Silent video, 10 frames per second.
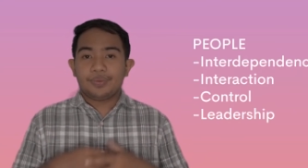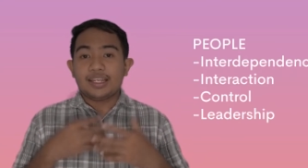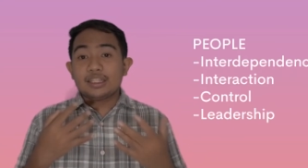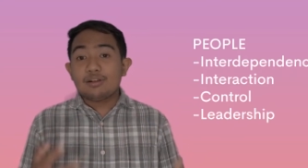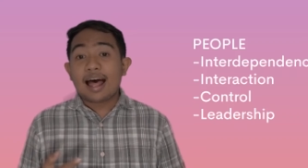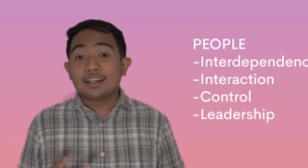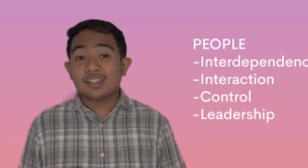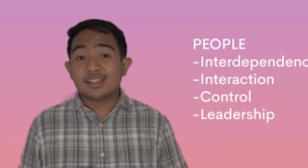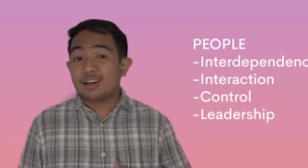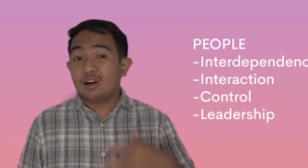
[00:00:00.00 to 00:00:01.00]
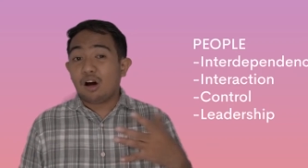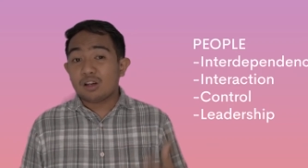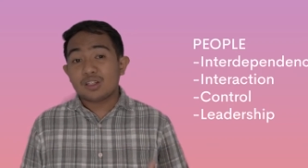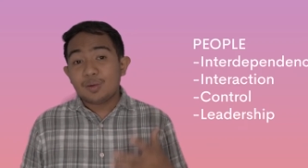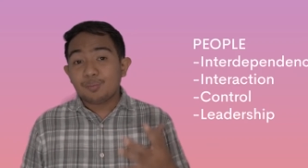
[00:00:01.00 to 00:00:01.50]
Interactions are
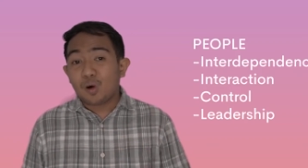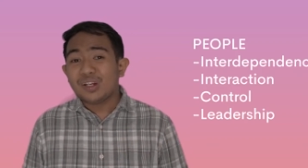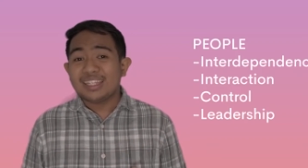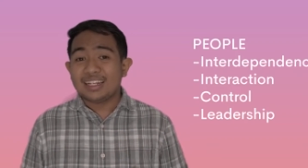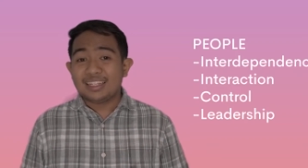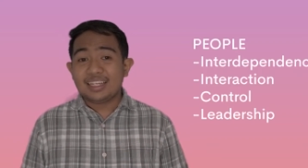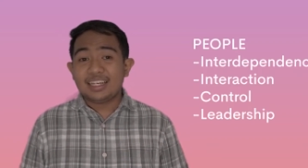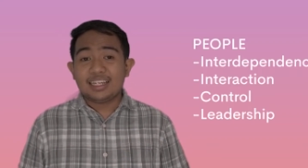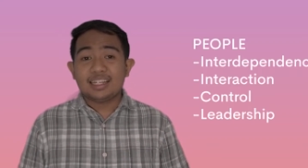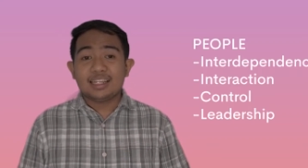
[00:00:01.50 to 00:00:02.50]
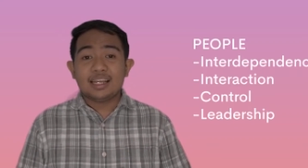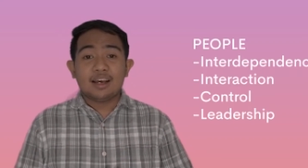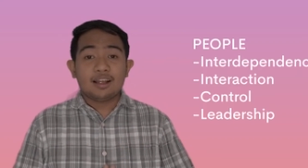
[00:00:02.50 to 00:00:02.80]
also important in